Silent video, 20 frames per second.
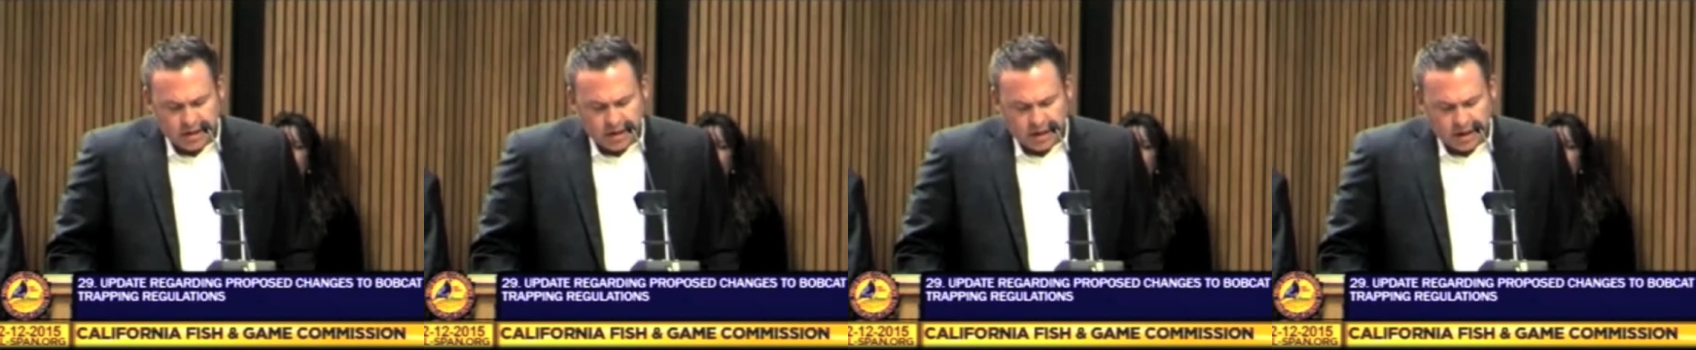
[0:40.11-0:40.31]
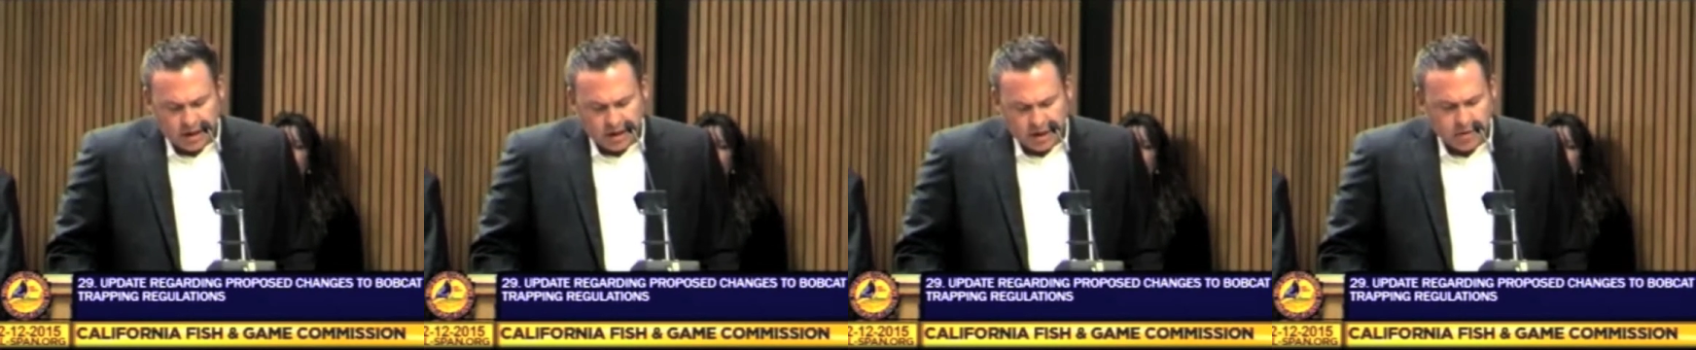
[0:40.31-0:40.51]

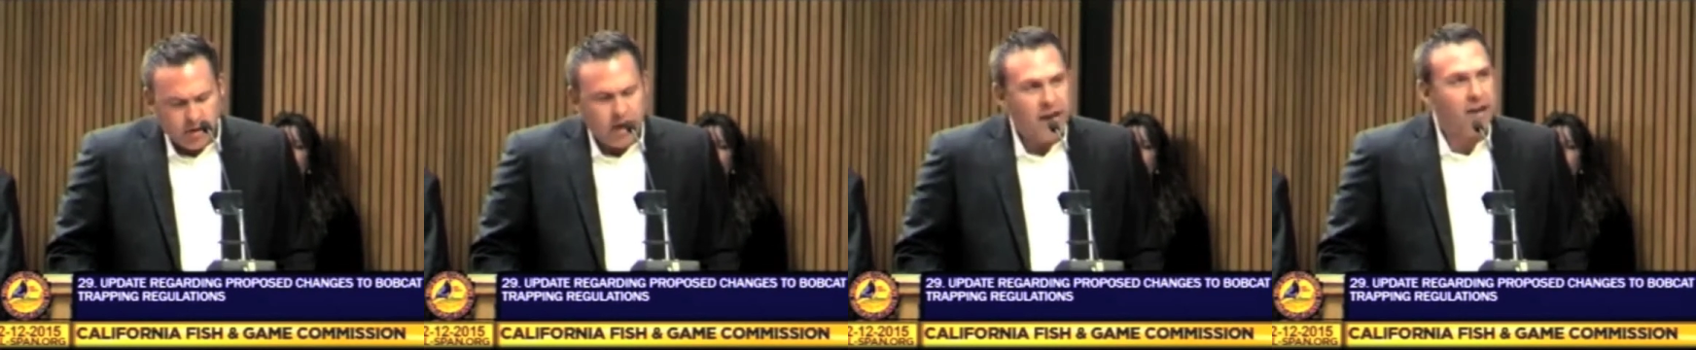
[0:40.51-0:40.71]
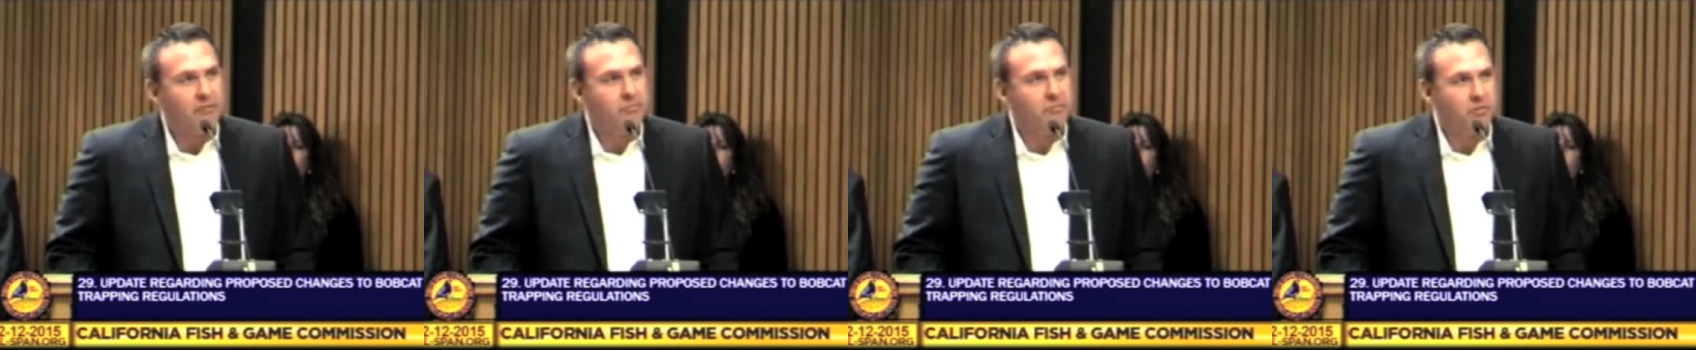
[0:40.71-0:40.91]
uh, you
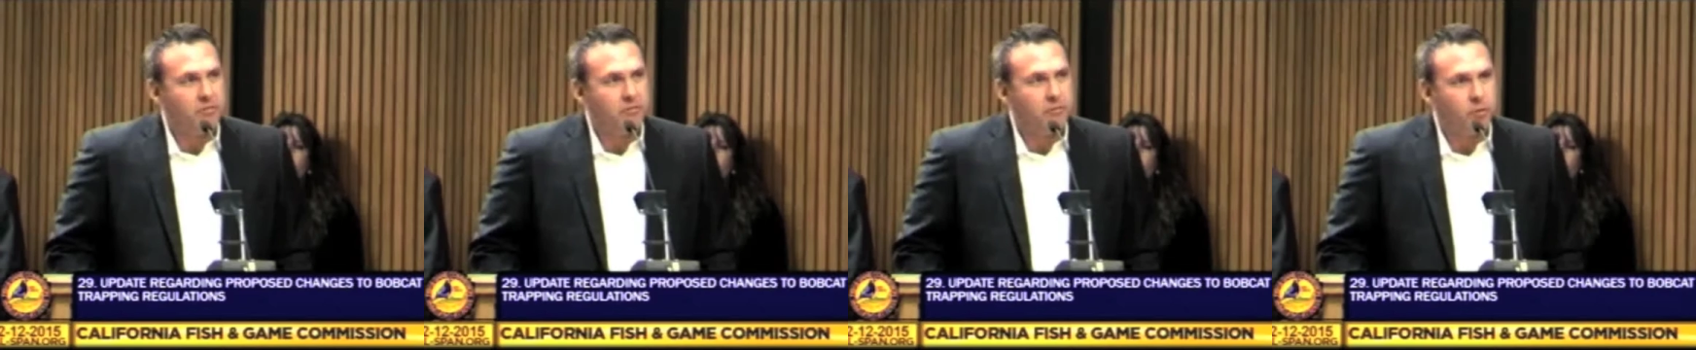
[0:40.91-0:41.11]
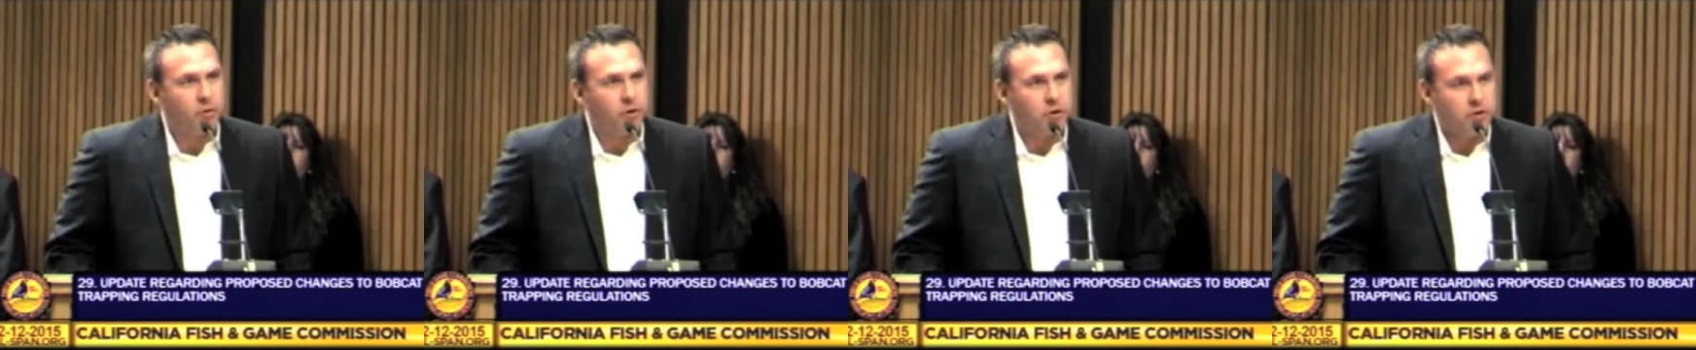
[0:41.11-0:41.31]
have
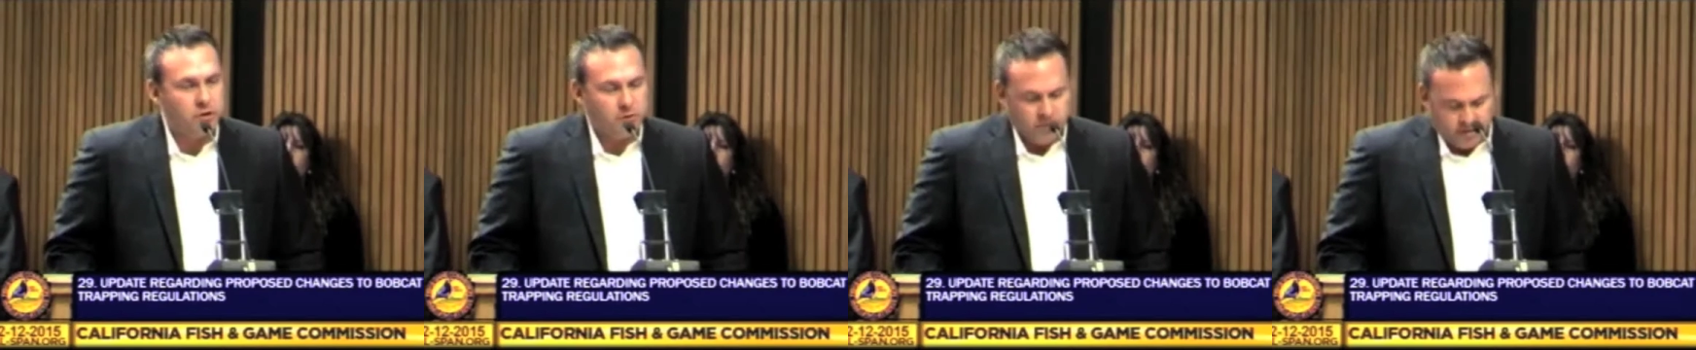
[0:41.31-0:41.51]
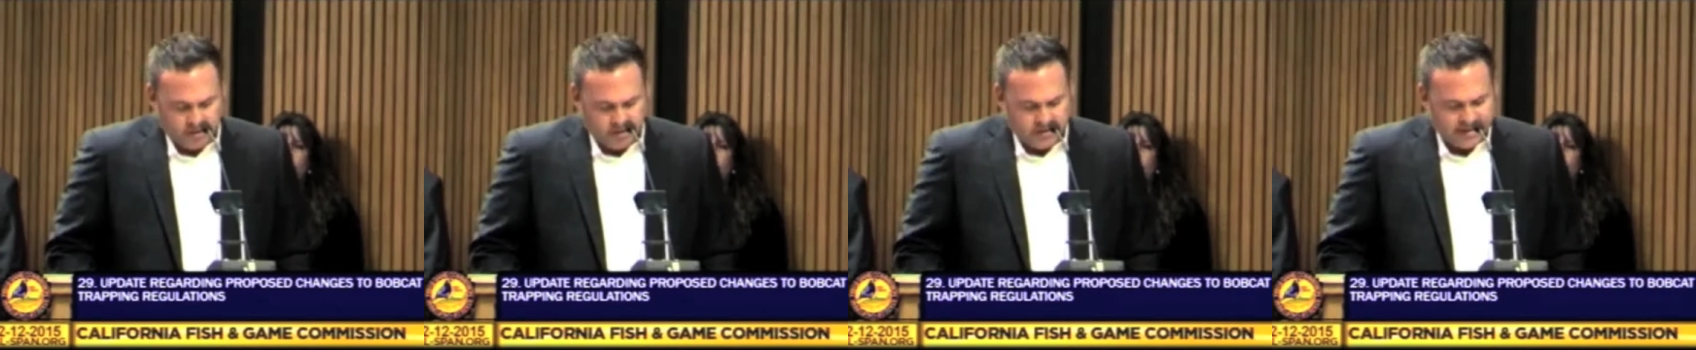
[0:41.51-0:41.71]
before
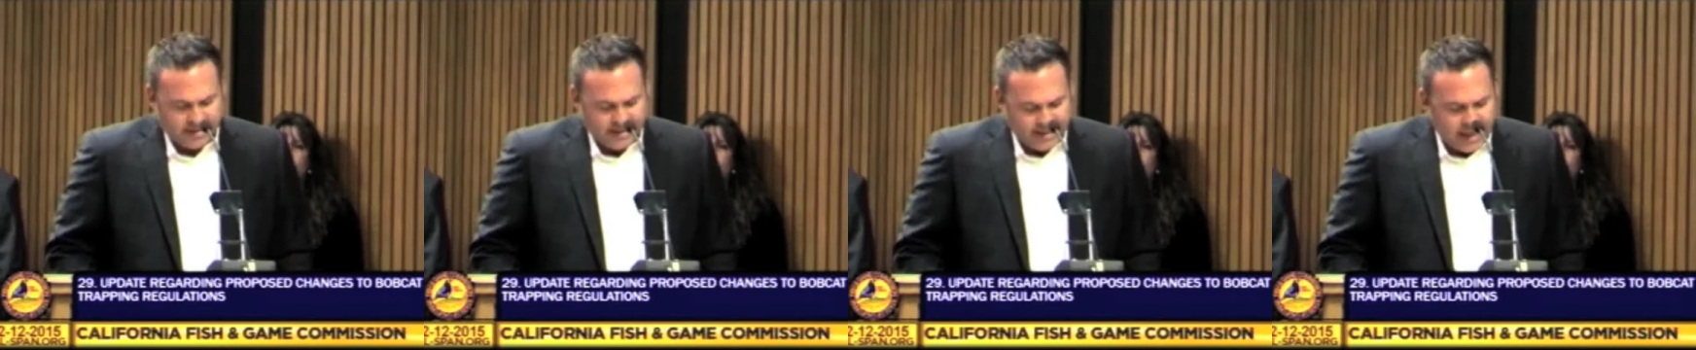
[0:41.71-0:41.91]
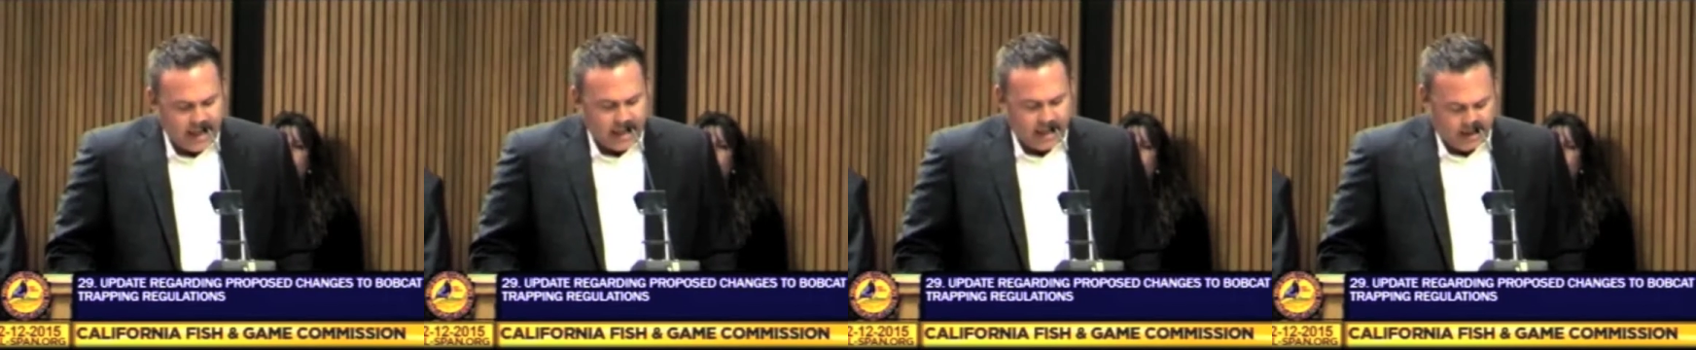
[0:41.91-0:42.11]
you
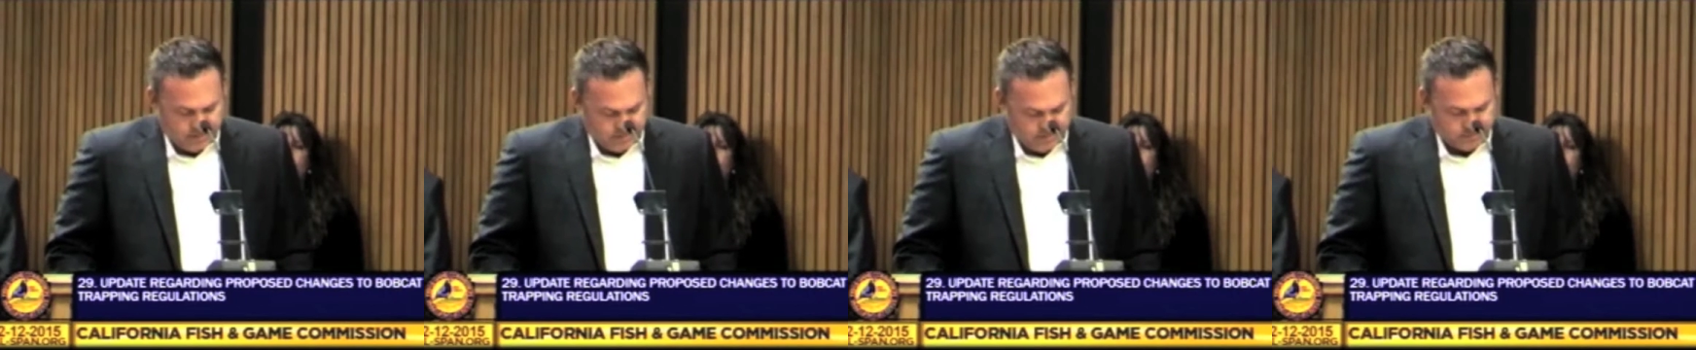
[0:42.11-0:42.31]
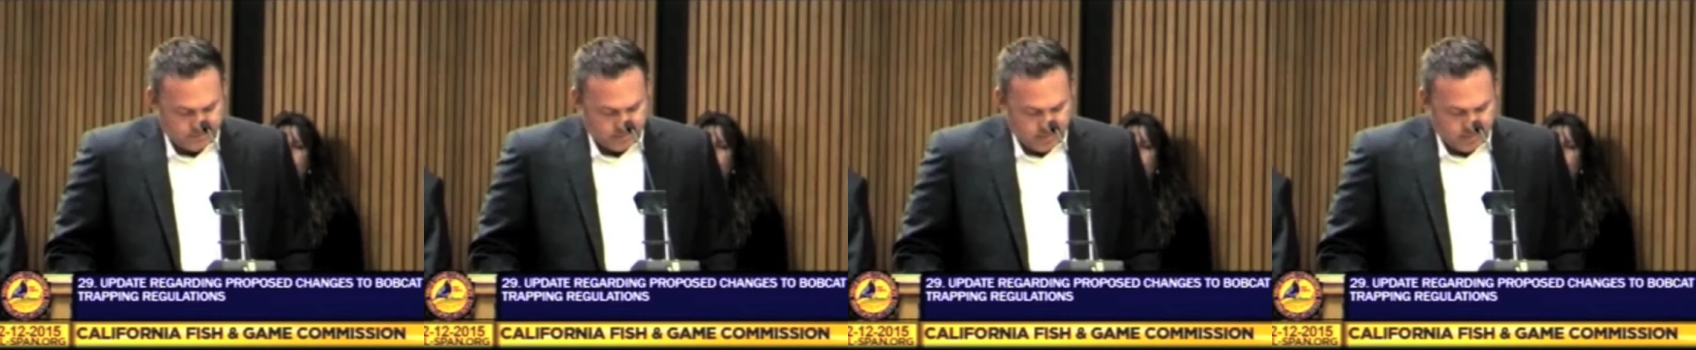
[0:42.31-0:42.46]
today.